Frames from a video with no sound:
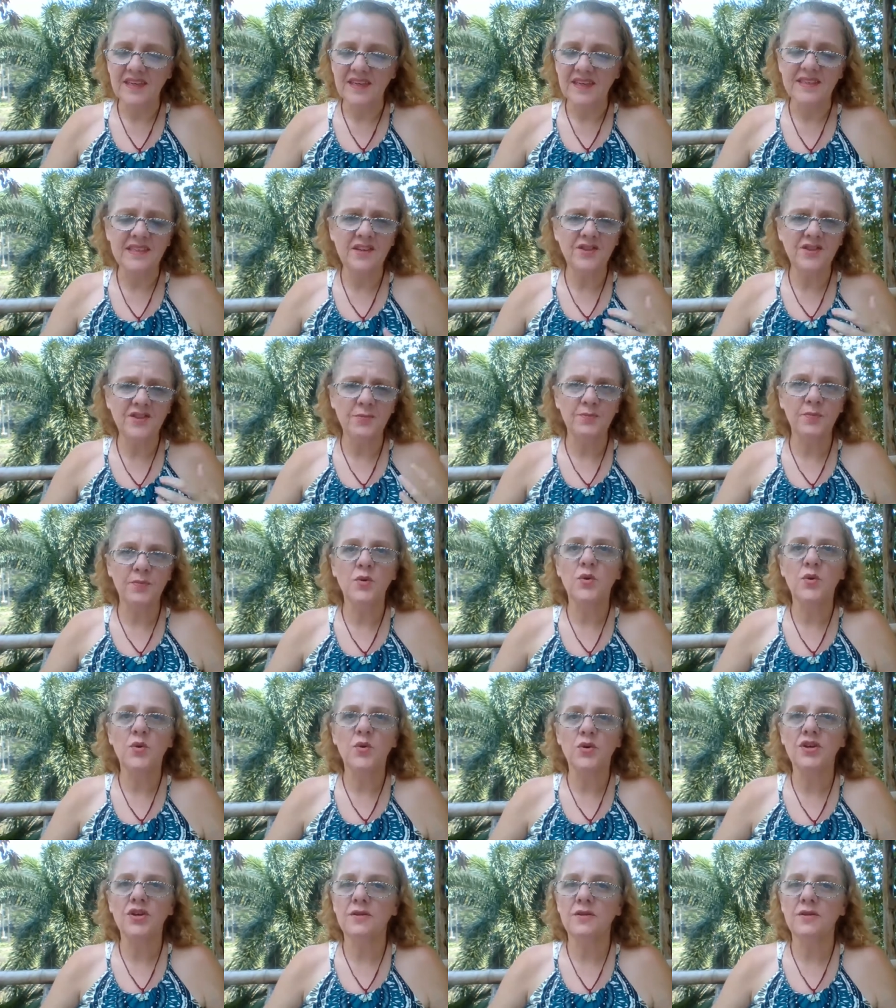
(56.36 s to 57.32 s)
So the
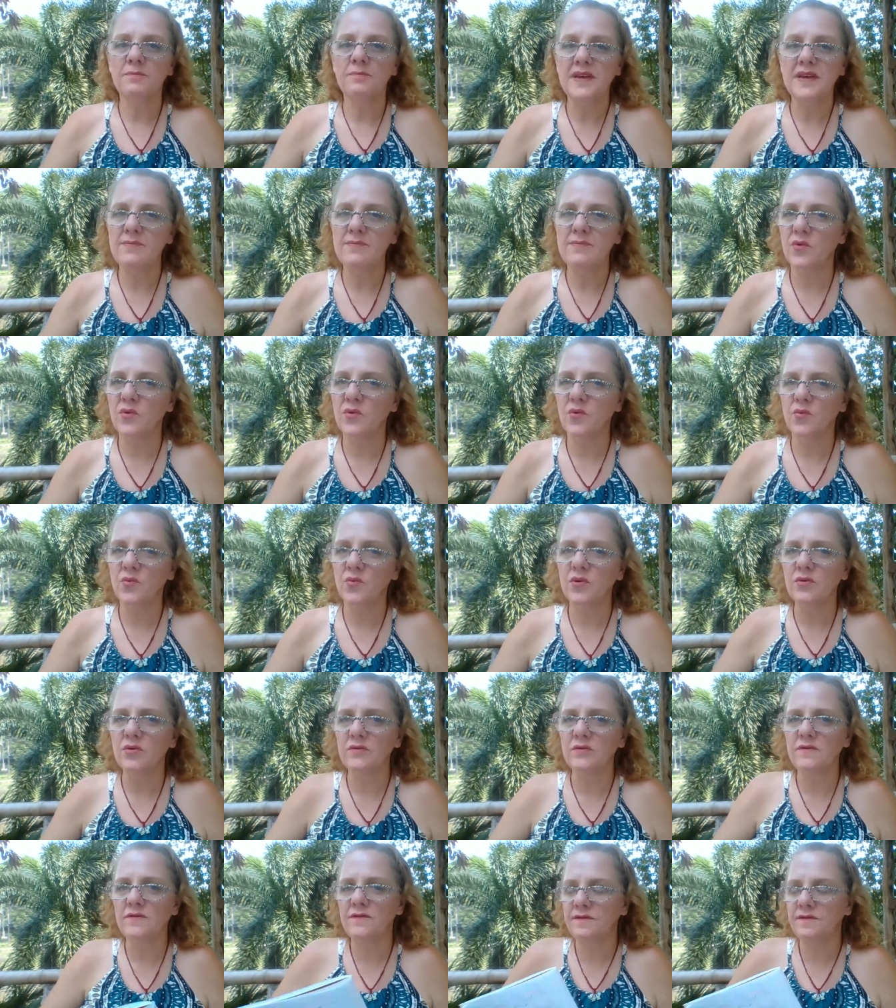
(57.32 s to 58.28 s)
book, Be More
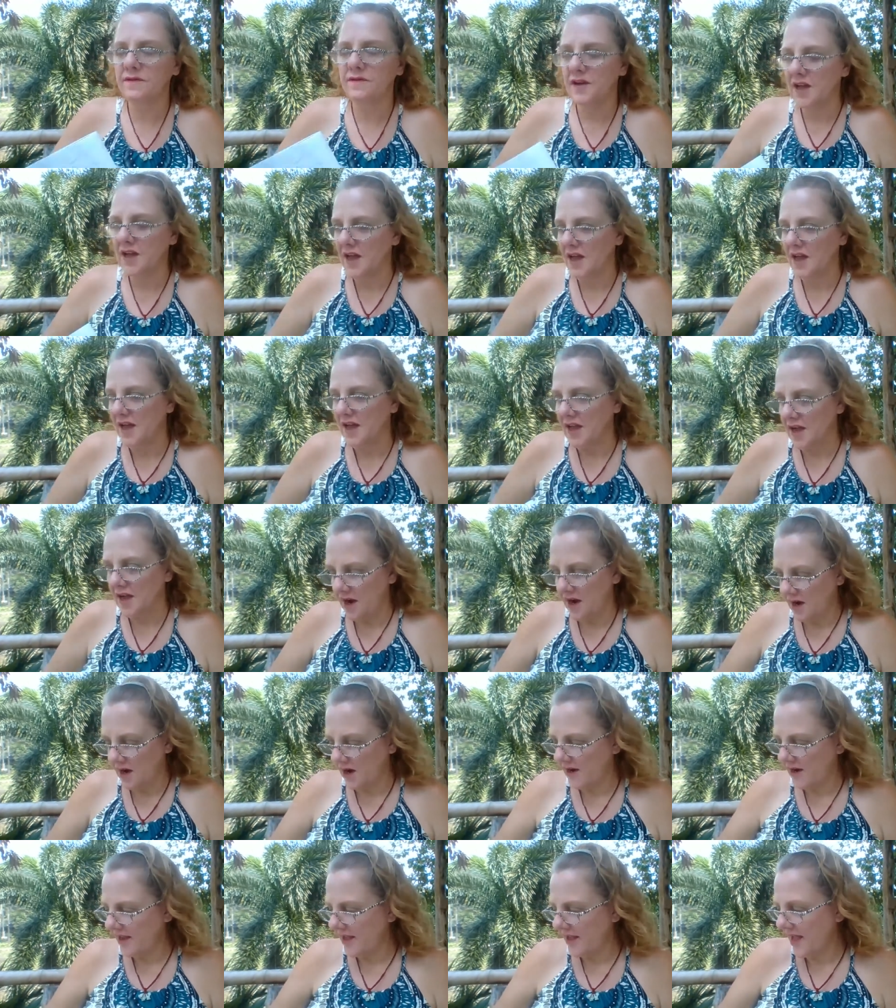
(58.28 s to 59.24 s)
Wolf,
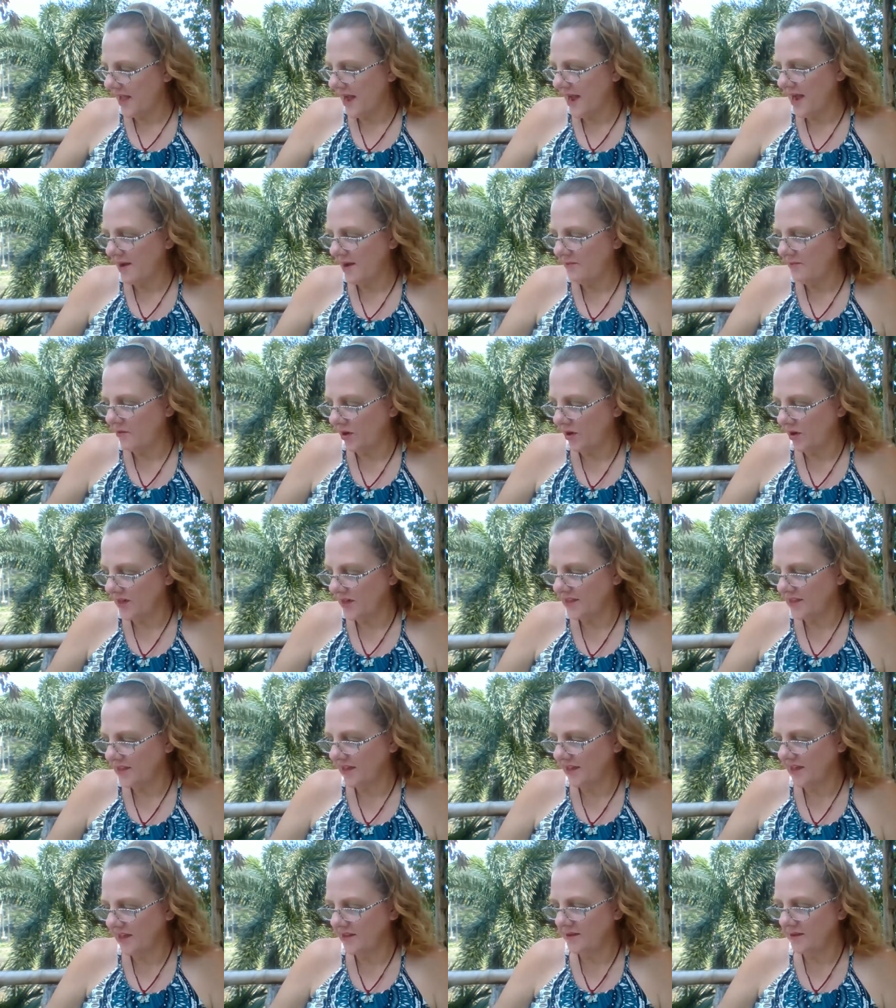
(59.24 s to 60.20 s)
I am
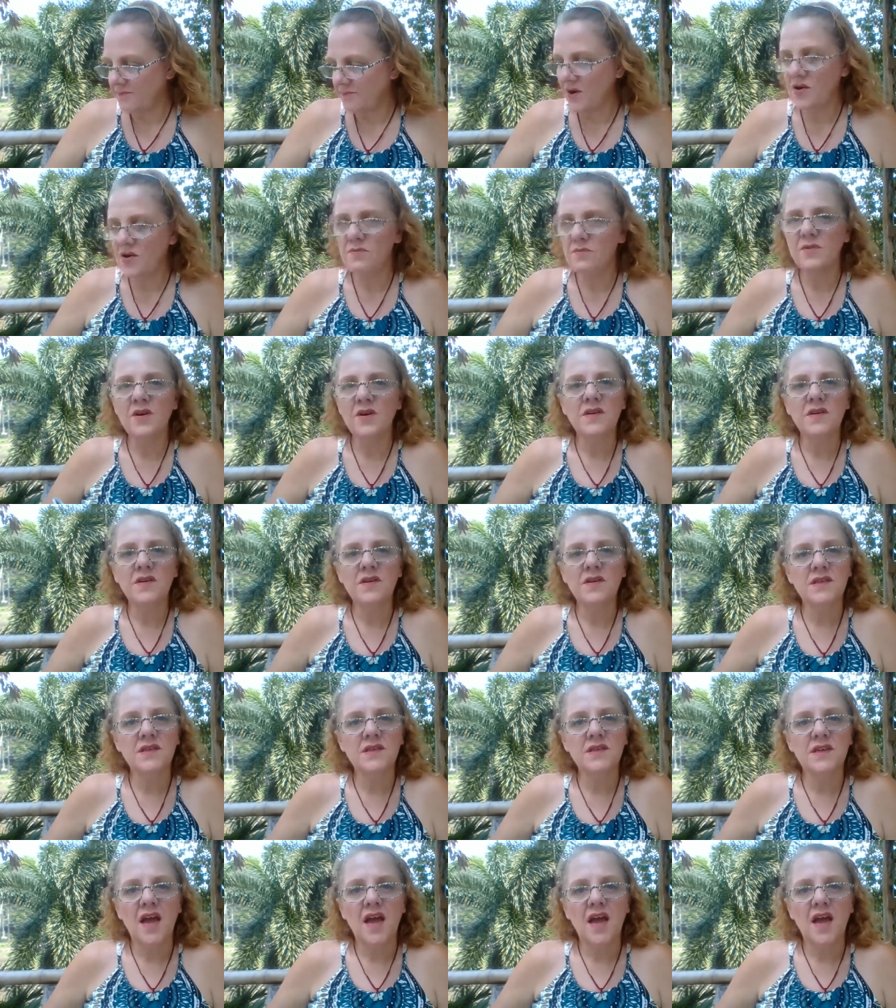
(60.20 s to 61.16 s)
writing at the
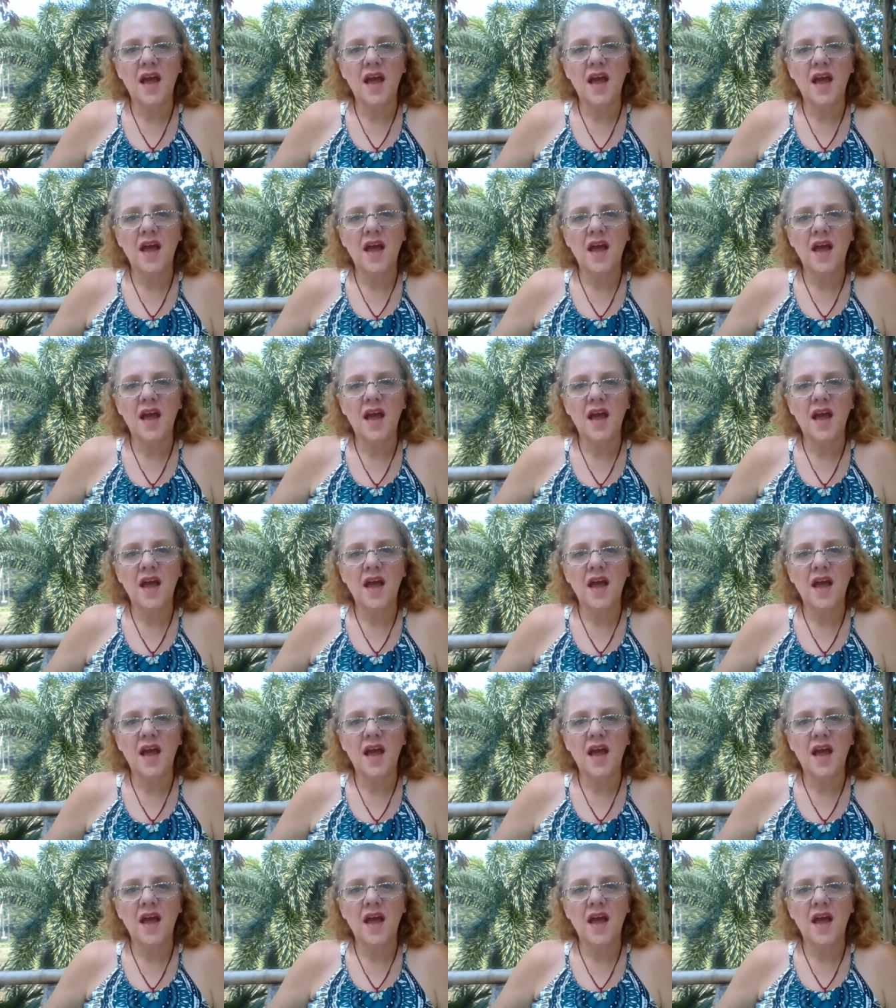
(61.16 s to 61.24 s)
moment.